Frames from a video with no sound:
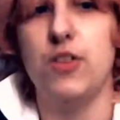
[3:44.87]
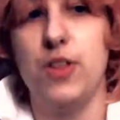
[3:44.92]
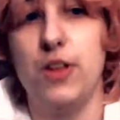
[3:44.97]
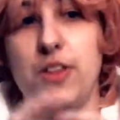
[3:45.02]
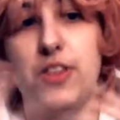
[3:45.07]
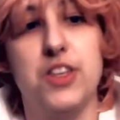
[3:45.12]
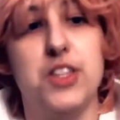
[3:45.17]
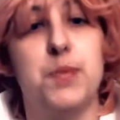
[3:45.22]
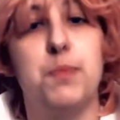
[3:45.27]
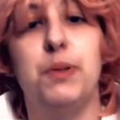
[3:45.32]

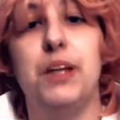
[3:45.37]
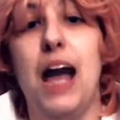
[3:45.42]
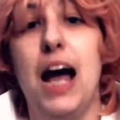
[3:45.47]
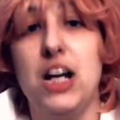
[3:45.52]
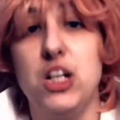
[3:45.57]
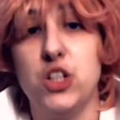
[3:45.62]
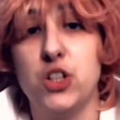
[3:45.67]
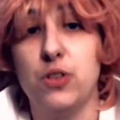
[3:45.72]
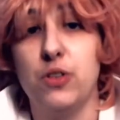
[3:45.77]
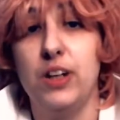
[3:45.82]
The
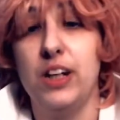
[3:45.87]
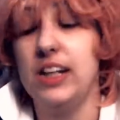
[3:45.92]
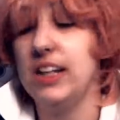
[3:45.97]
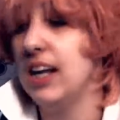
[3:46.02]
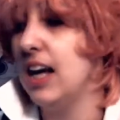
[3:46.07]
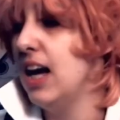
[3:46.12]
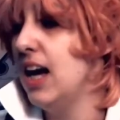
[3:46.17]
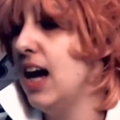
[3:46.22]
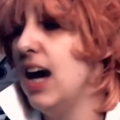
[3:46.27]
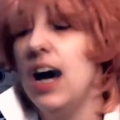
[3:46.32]
splash screen,
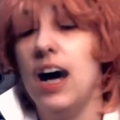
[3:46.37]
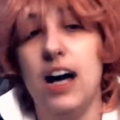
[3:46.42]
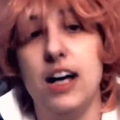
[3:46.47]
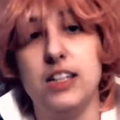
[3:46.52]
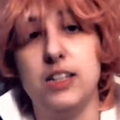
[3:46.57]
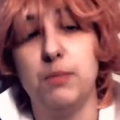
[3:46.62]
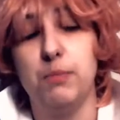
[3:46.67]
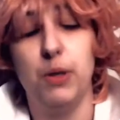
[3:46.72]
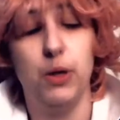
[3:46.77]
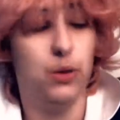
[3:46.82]
I
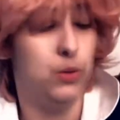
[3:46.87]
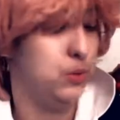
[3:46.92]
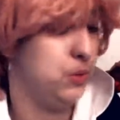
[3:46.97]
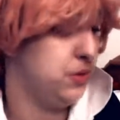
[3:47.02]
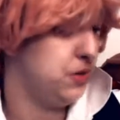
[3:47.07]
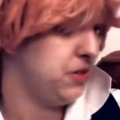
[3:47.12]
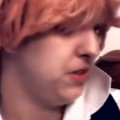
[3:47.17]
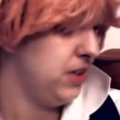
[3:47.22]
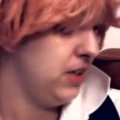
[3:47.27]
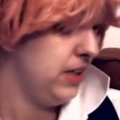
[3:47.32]

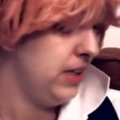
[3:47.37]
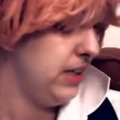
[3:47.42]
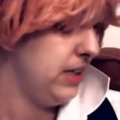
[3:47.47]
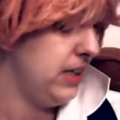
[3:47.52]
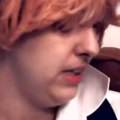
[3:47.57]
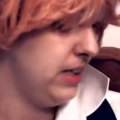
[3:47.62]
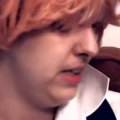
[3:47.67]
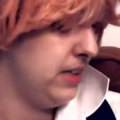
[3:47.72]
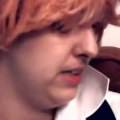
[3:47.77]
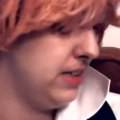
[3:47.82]
suppose,
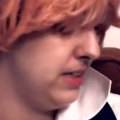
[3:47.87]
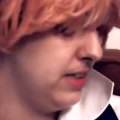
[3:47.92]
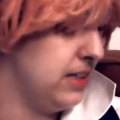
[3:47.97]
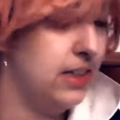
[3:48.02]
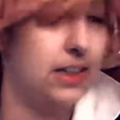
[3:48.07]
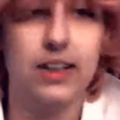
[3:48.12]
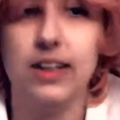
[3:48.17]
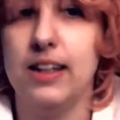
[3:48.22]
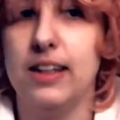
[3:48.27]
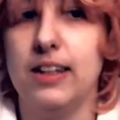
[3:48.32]
is
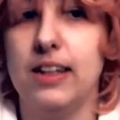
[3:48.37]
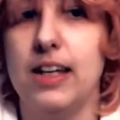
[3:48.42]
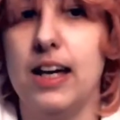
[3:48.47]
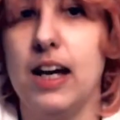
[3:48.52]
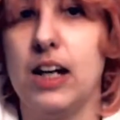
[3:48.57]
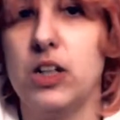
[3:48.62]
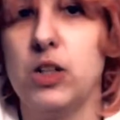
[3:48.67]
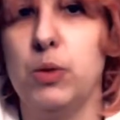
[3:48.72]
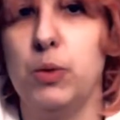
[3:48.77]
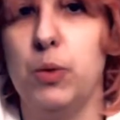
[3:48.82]
the
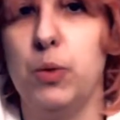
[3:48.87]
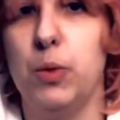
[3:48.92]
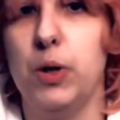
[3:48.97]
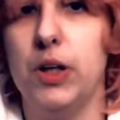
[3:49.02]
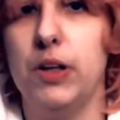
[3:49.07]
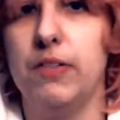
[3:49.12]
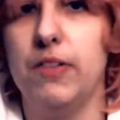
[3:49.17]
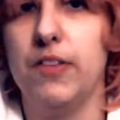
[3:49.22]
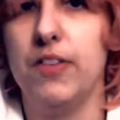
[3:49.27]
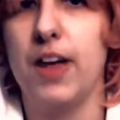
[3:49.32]
actual
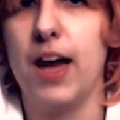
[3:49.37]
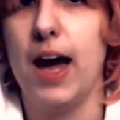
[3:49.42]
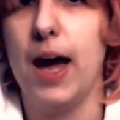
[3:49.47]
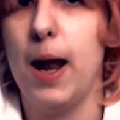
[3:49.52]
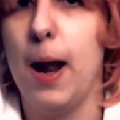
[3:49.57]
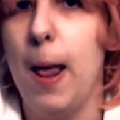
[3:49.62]
word for that.